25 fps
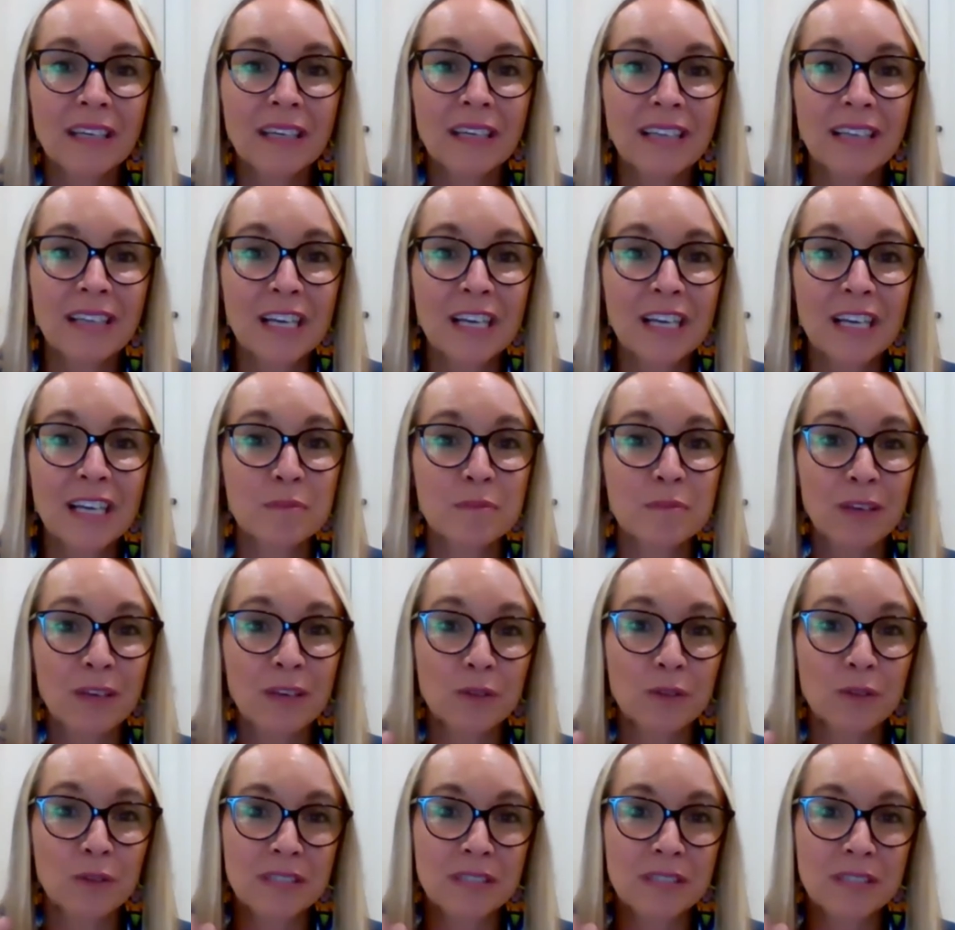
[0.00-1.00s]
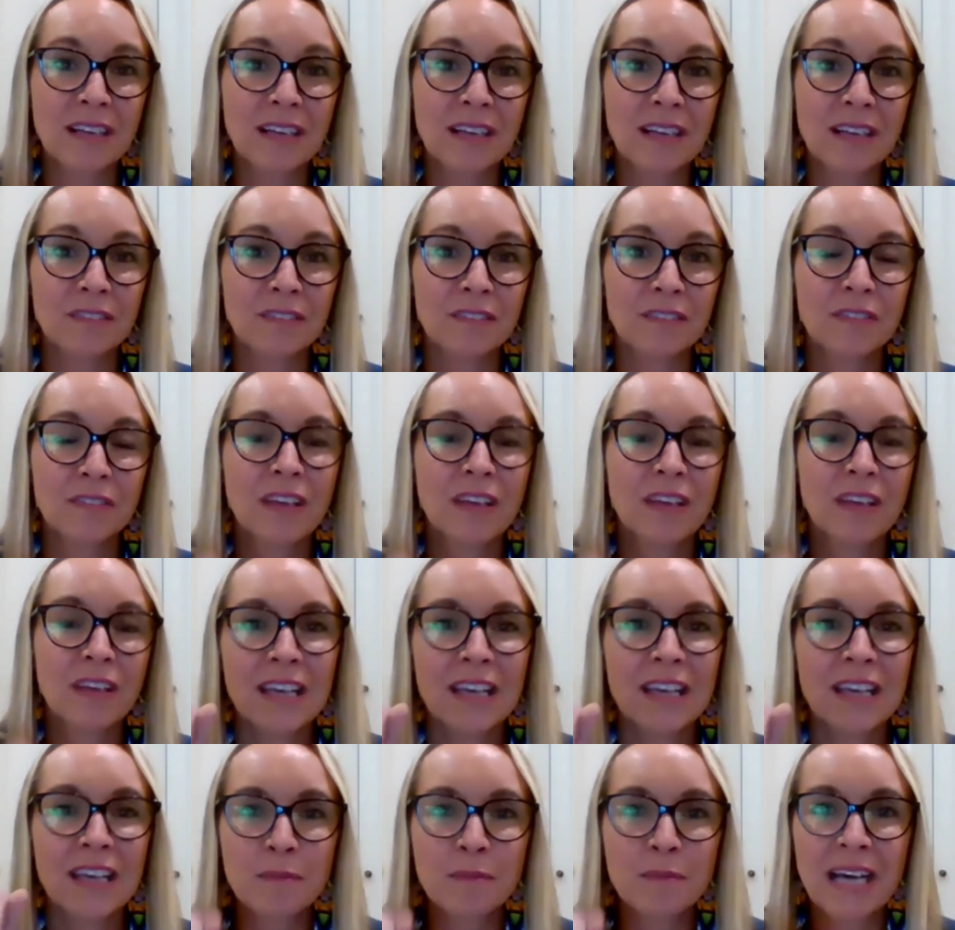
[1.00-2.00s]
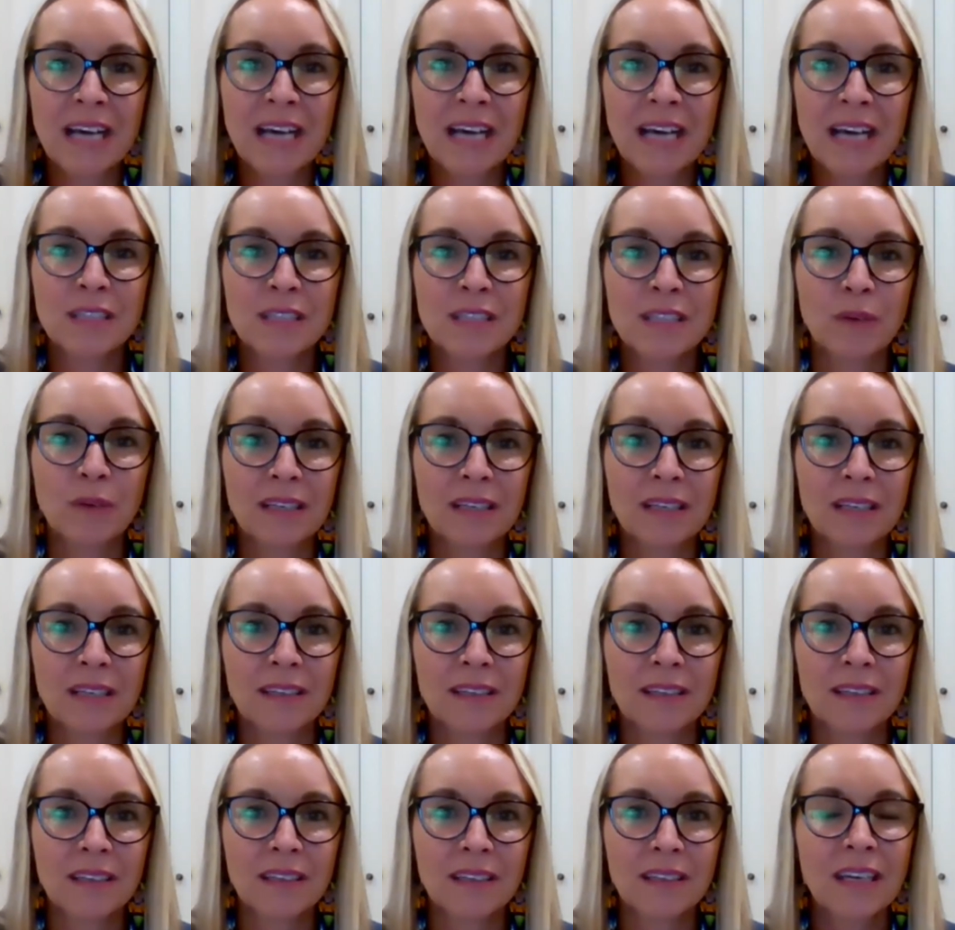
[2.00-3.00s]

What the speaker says: recognized by yourself as a mighty one.